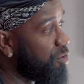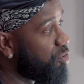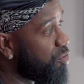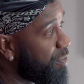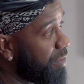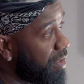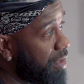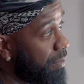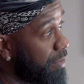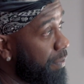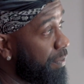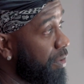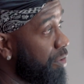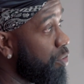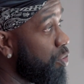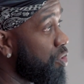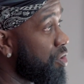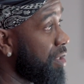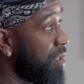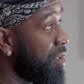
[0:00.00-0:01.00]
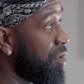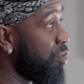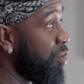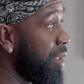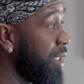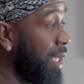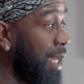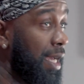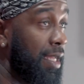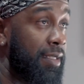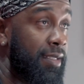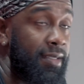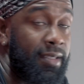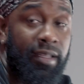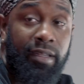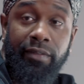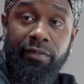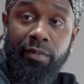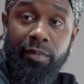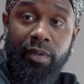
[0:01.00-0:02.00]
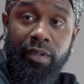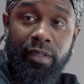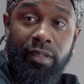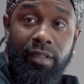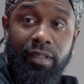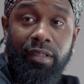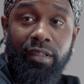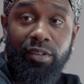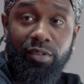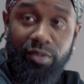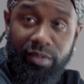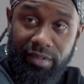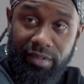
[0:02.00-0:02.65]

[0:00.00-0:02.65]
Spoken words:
So we got the producer and all the artists and everybody, you know,